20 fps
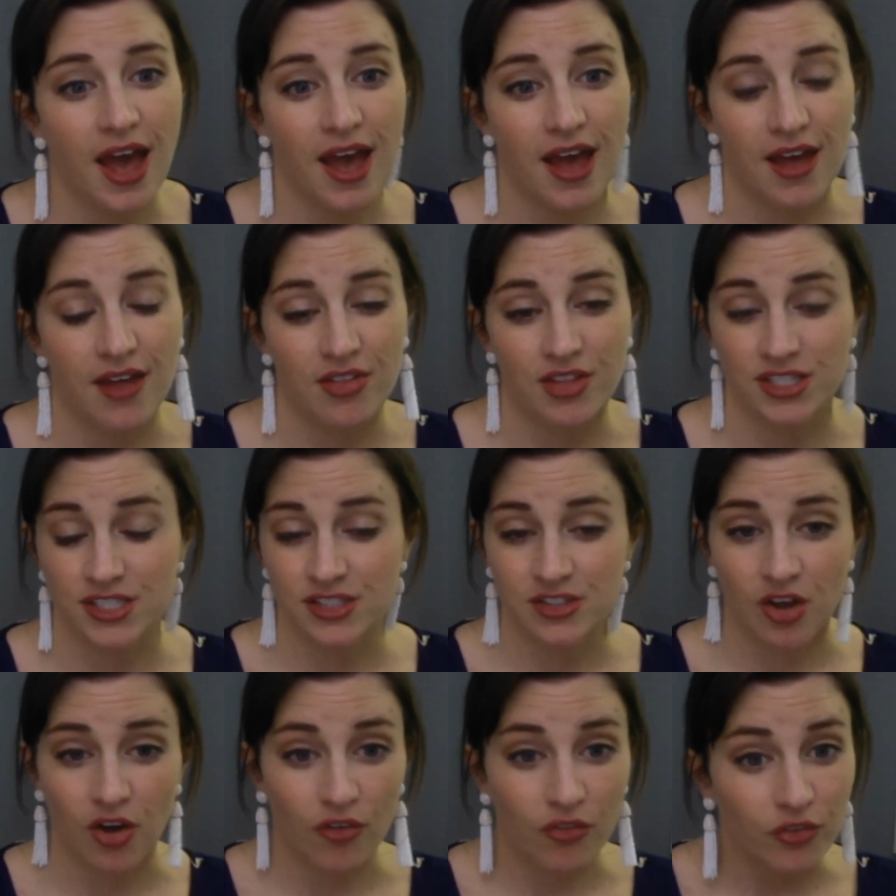This is
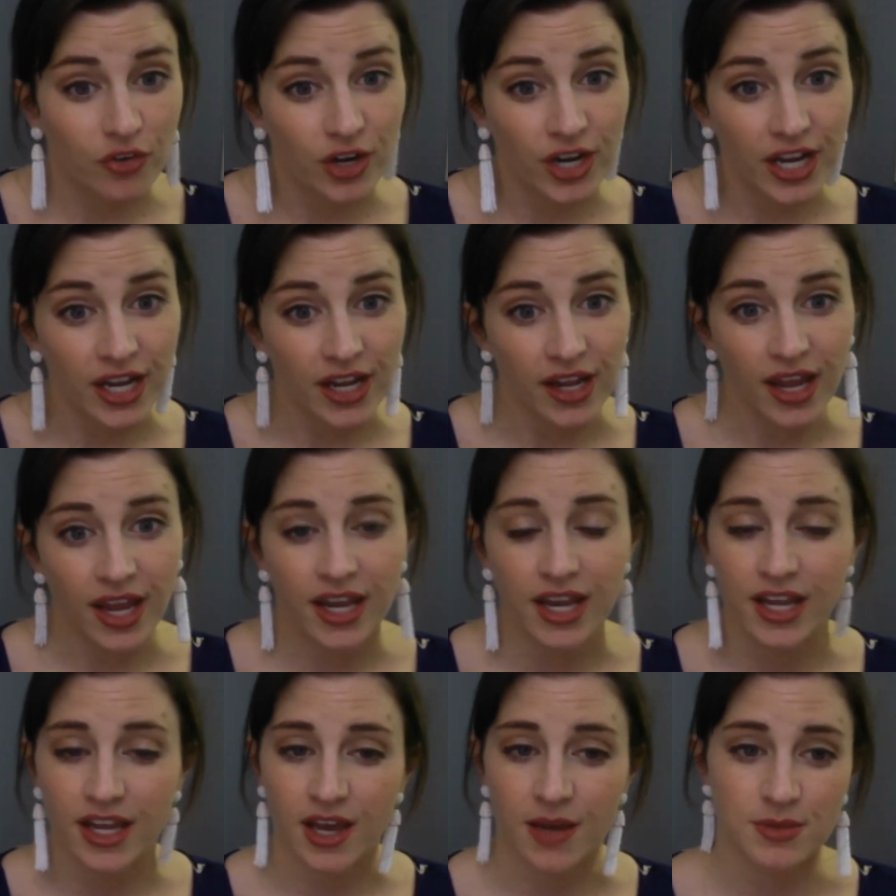all free and
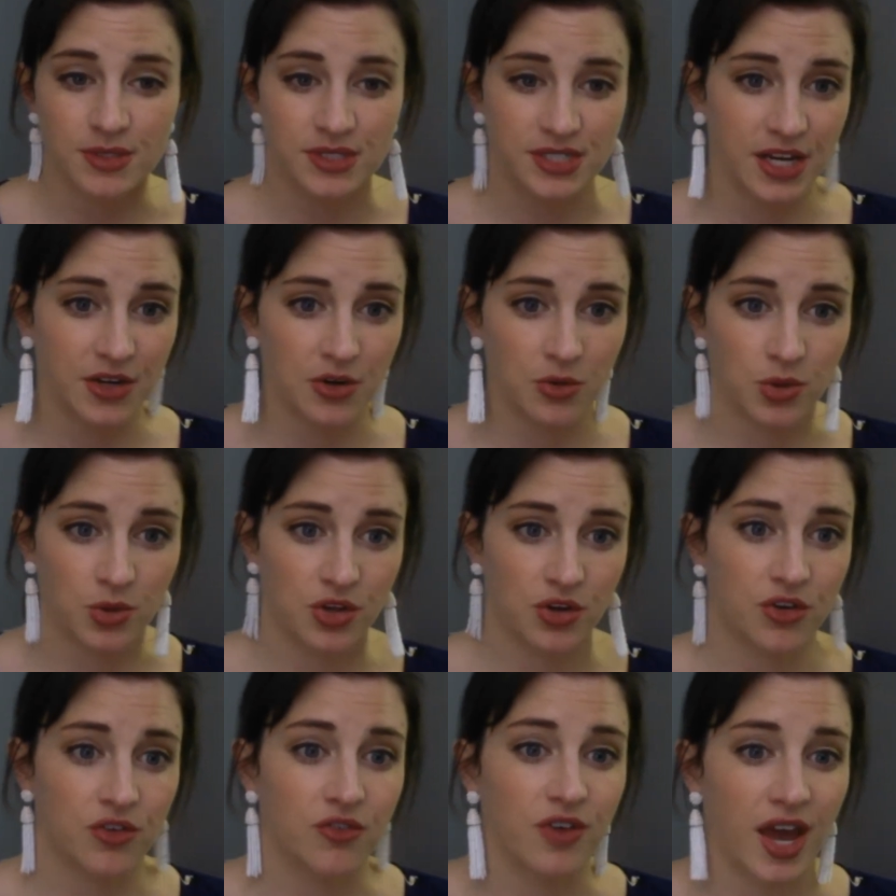it comes standard with
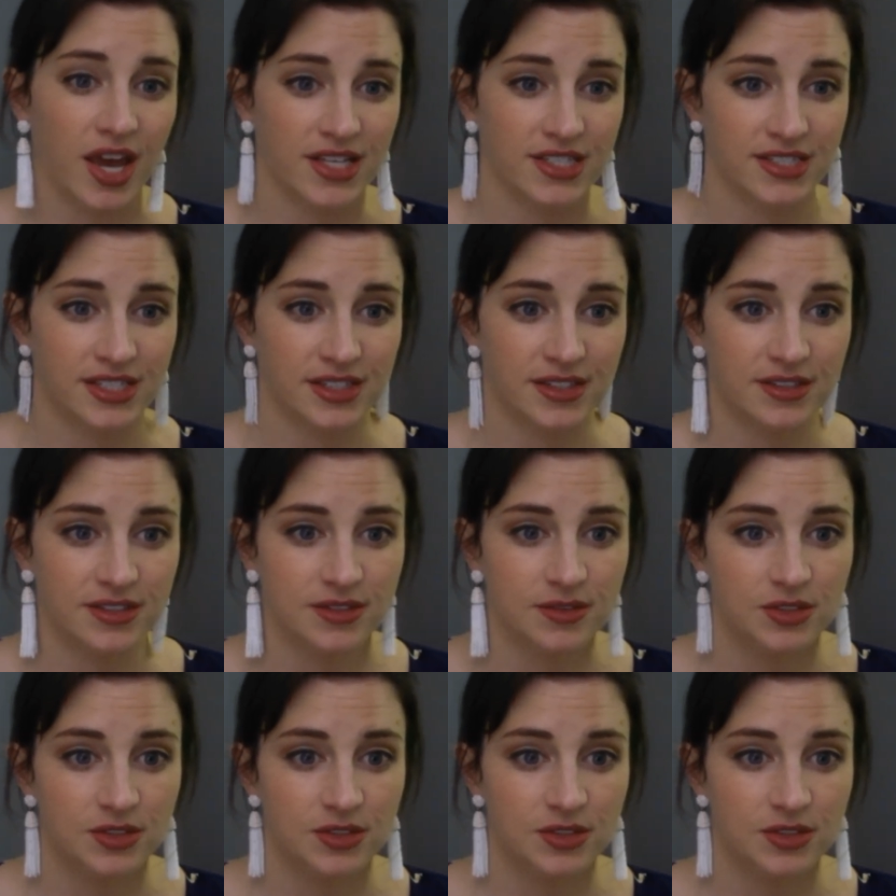your devices.